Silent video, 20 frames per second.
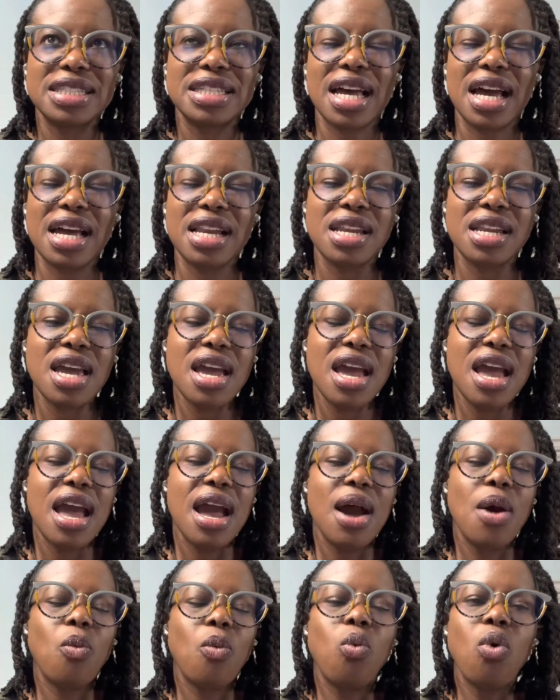And
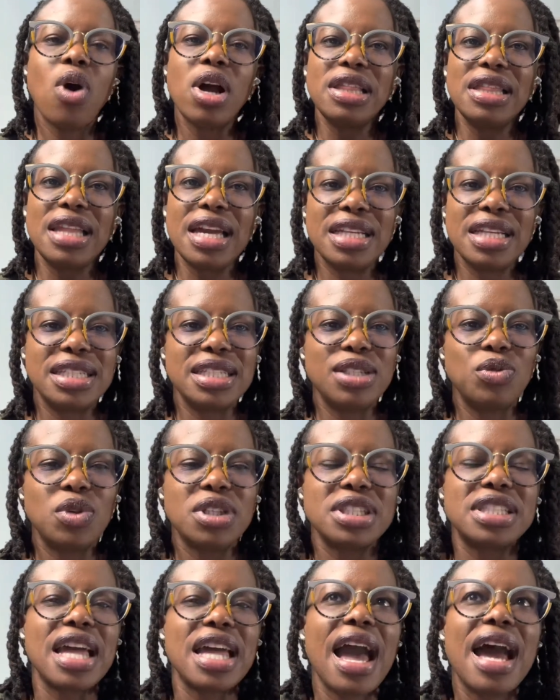what they did
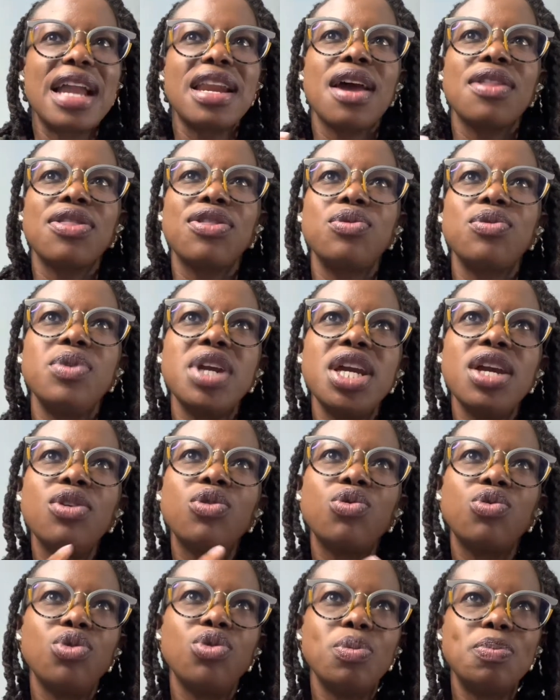was they had 3
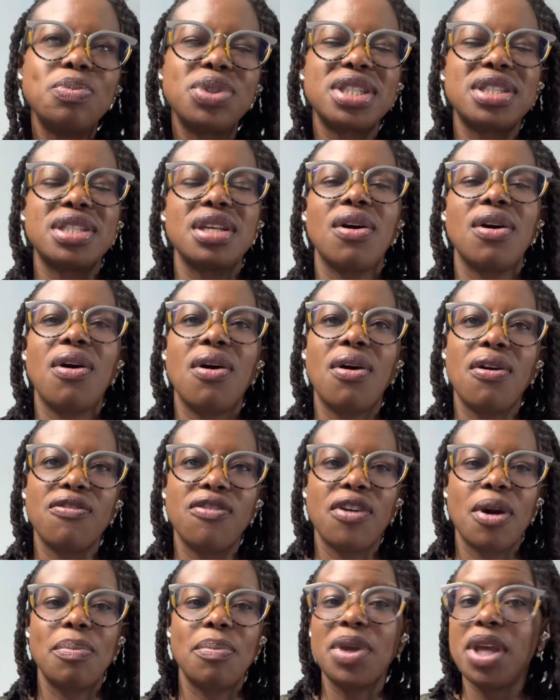groups of
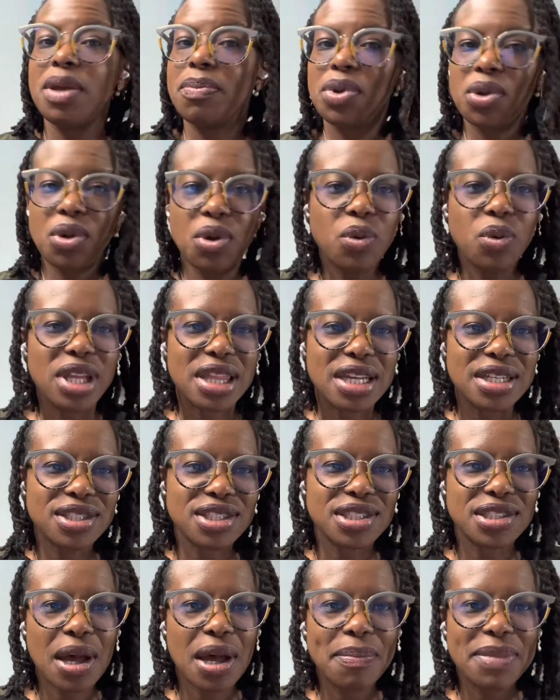people with
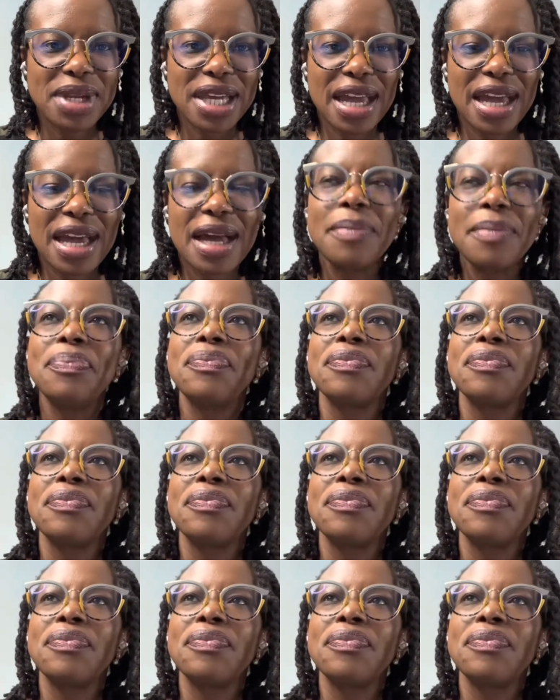insomnia